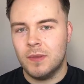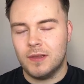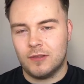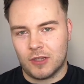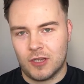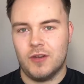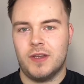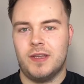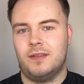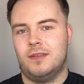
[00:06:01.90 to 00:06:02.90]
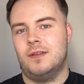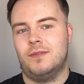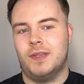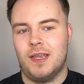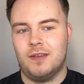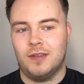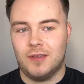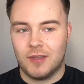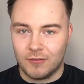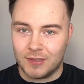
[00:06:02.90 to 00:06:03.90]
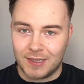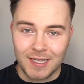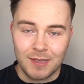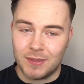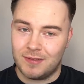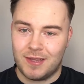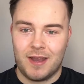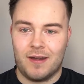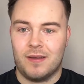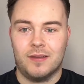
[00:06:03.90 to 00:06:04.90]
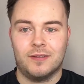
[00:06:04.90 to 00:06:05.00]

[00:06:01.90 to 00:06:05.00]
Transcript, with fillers: the security certification dives deep into areas